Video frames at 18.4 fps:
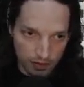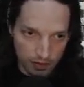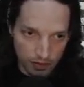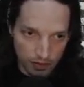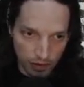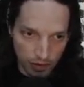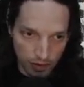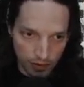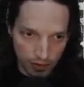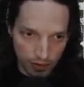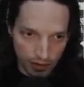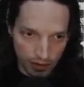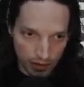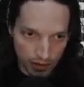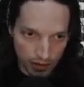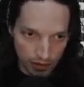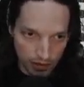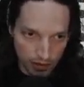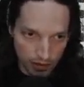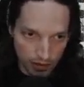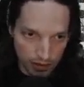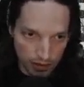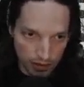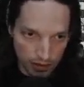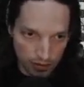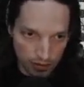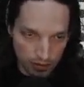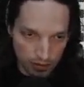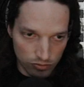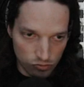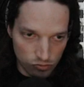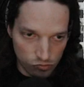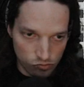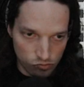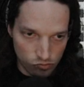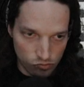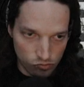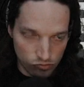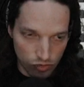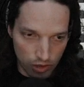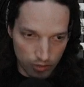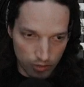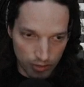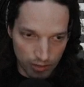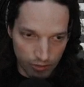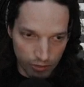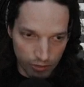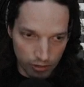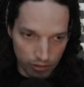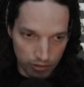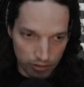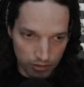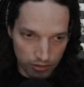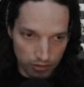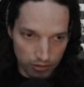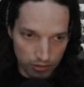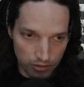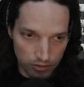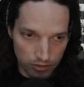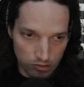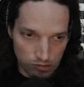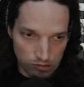let's go with like a reverse.